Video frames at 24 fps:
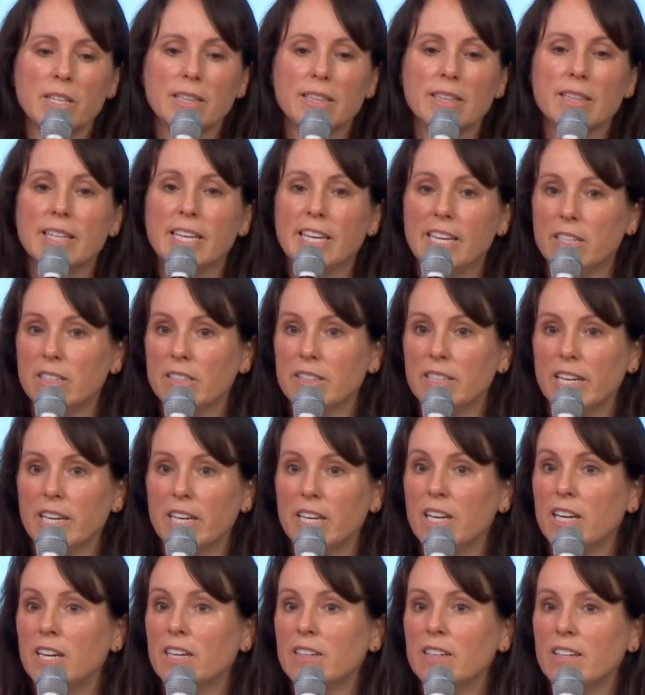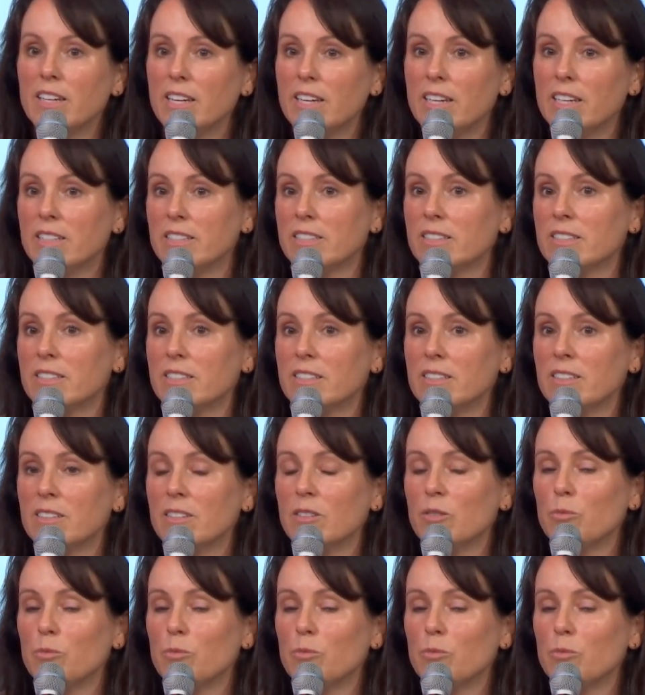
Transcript: Legally is